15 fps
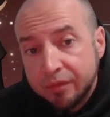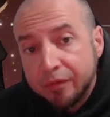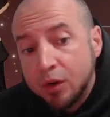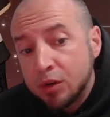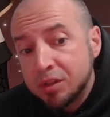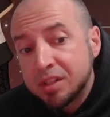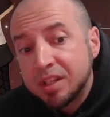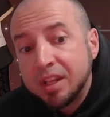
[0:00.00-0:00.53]
His
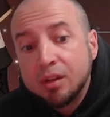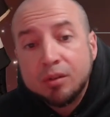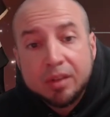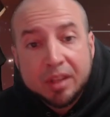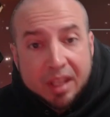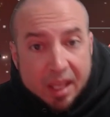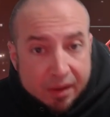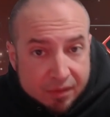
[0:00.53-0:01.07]
first
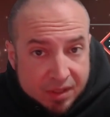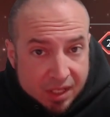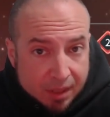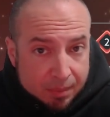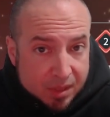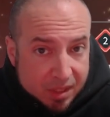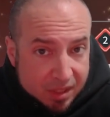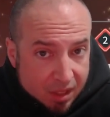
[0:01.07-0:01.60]
skill gives
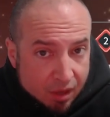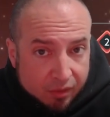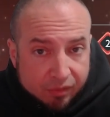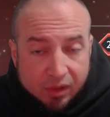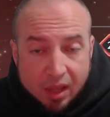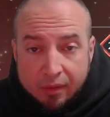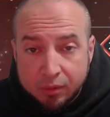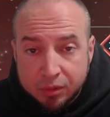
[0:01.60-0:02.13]

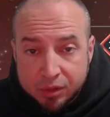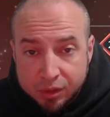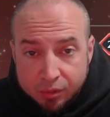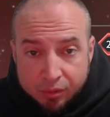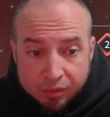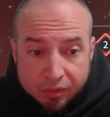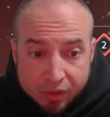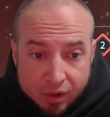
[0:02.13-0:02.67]
himself level
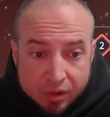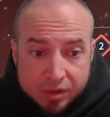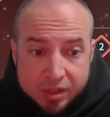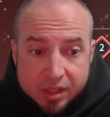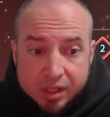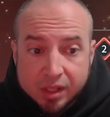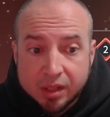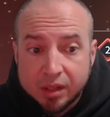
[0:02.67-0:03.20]
2
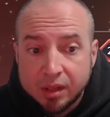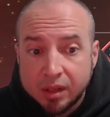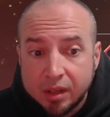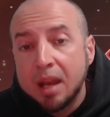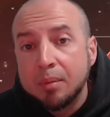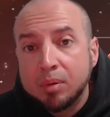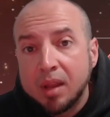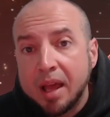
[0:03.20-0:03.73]
Thirst
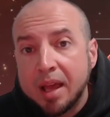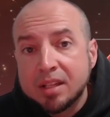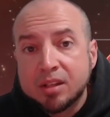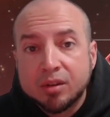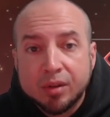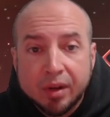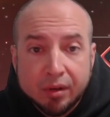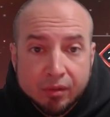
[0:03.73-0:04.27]
and
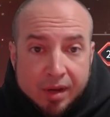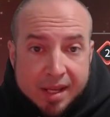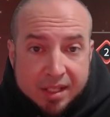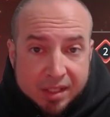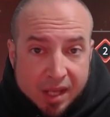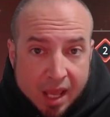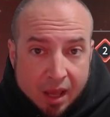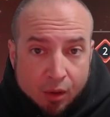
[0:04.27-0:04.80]
applies crit
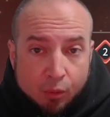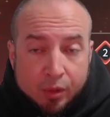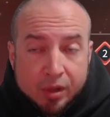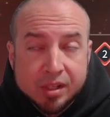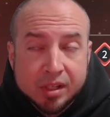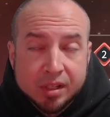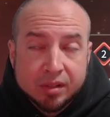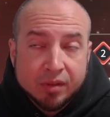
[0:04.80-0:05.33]
res down,
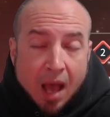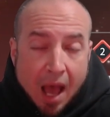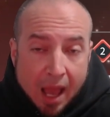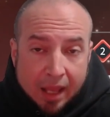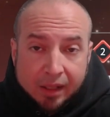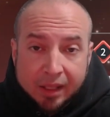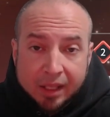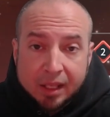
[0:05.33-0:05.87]
which is
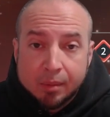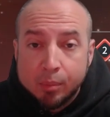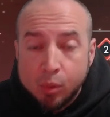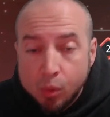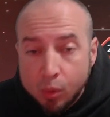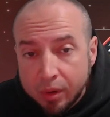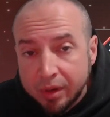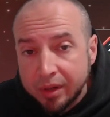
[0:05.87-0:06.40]
highly
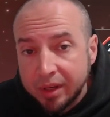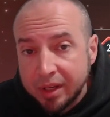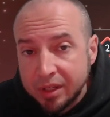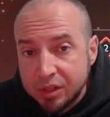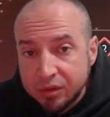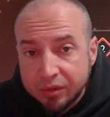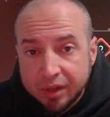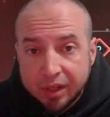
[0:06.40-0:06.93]
important
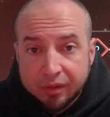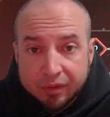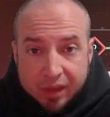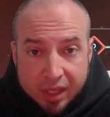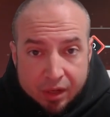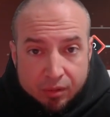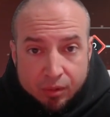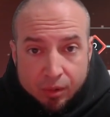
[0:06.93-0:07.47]
in Tree of
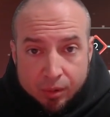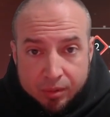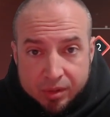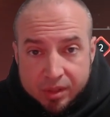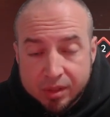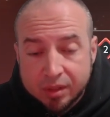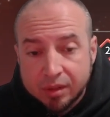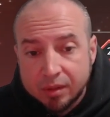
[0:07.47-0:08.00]

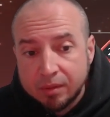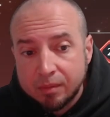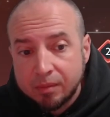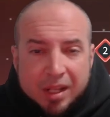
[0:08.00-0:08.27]
Heroes.